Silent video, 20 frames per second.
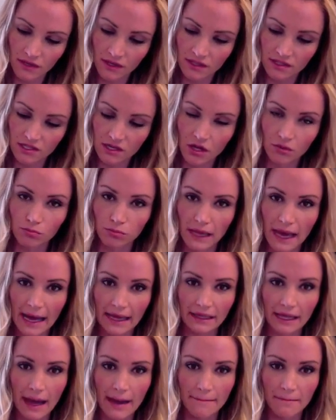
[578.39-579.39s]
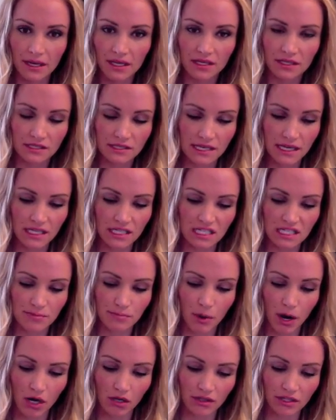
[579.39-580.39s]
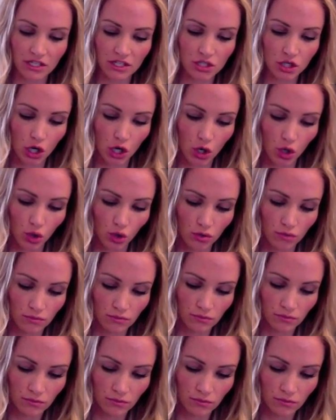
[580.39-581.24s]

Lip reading: It's called Black Lab. It's like a sparkly charcoal.